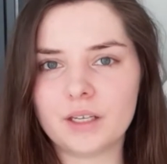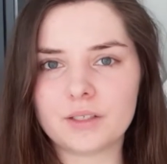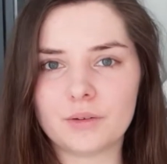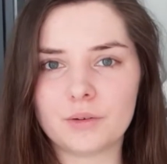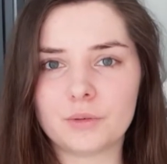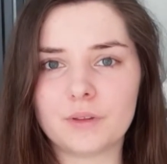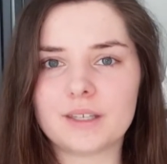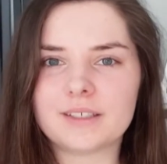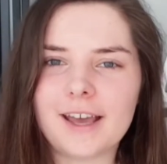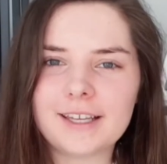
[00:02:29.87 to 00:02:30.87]
So the
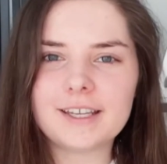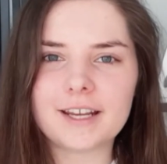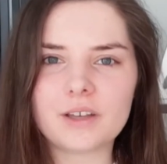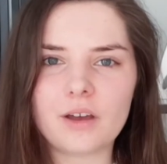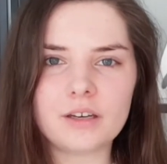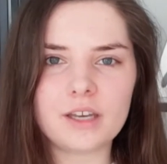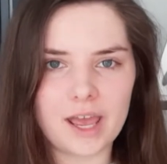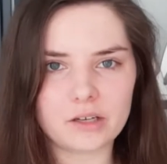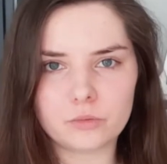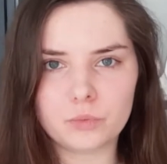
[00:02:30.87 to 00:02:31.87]
sign takes on
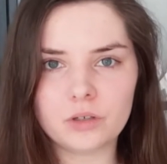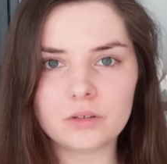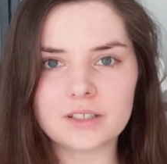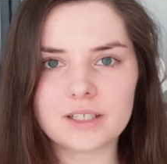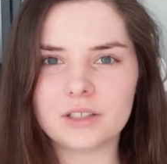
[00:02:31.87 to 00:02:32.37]
attributes